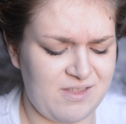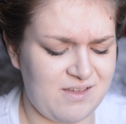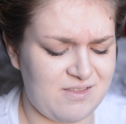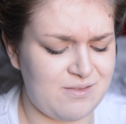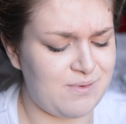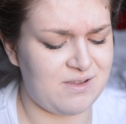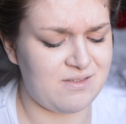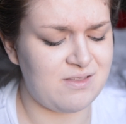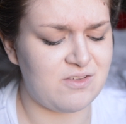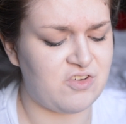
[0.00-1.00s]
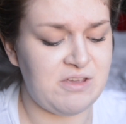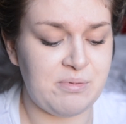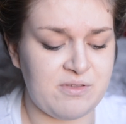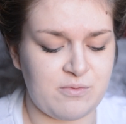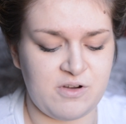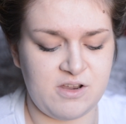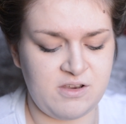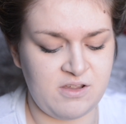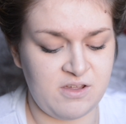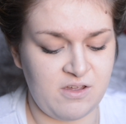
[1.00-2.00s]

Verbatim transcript: like, this one isn't the cheapest one,